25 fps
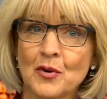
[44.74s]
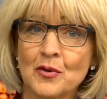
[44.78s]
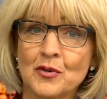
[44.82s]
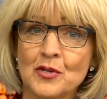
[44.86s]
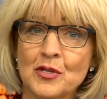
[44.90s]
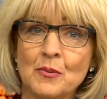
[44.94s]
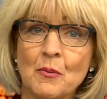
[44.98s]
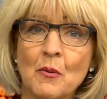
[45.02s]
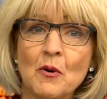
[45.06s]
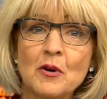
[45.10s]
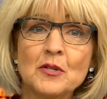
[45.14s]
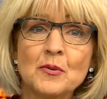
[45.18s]

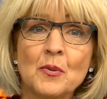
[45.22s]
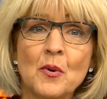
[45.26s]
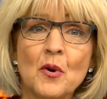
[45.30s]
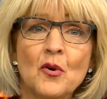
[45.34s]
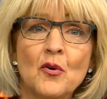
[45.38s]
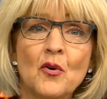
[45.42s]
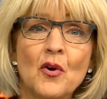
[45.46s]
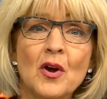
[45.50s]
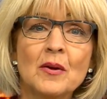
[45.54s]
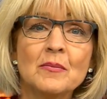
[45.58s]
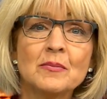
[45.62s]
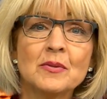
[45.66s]
to sports
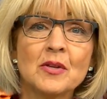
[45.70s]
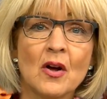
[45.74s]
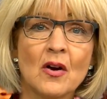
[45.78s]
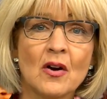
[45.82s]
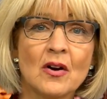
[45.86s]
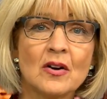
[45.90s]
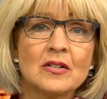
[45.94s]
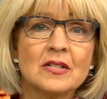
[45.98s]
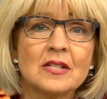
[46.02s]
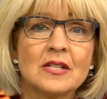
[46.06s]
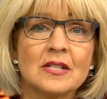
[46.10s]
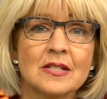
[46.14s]
programs,
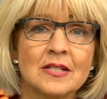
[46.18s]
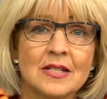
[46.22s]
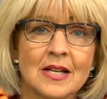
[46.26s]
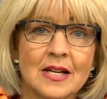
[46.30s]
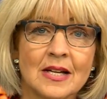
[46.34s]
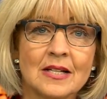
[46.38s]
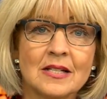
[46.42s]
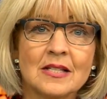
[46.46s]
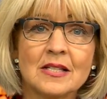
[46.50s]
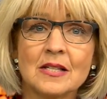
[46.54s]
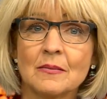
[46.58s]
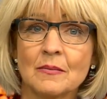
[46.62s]
arts,
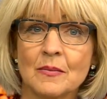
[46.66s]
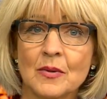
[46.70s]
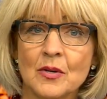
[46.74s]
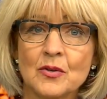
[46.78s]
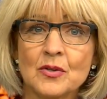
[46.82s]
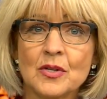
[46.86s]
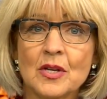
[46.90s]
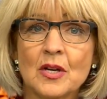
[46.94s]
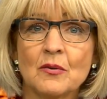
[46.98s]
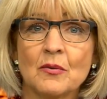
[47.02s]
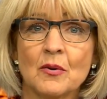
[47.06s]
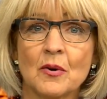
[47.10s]
dance,
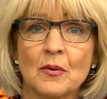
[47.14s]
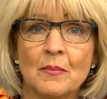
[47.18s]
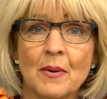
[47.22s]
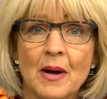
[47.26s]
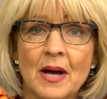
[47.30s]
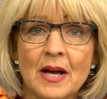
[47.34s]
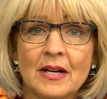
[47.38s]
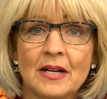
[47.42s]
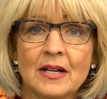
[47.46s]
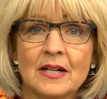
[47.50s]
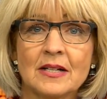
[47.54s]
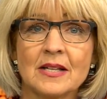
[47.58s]
music,
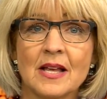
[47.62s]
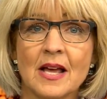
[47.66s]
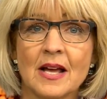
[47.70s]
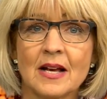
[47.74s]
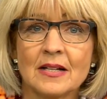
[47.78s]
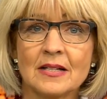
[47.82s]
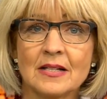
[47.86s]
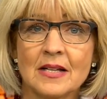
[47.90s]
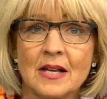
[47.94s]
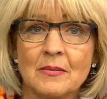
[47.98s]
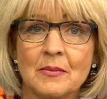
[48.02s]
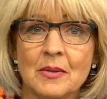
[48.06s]
robotics,
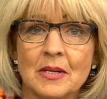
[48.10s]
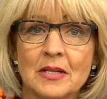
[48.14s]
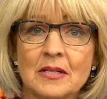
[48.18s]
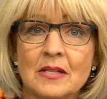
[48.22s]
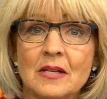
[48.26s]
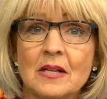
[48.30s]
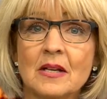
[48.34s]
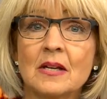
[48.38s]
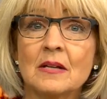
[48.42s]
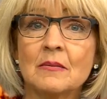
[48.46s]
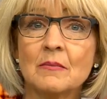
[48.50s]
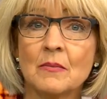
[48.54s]

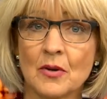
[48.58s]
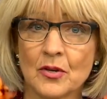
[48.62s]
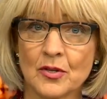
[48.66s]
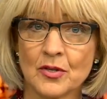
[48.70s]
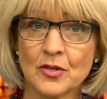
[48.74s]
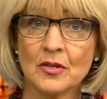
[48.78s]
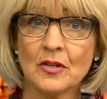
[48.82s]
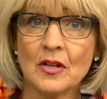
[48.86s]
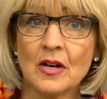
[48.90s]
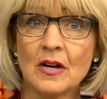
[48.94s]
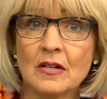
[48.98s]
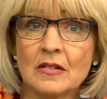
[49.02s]
academics, and
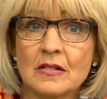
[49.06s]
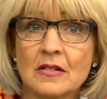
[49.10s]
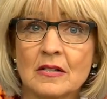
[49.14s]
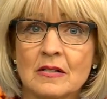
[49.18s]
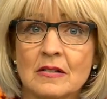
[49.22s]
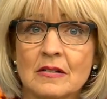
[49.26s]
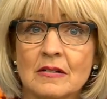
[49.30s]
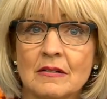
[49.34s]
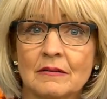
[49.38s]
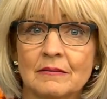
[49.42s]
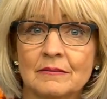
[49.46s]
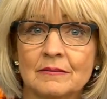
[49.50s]
martial arts.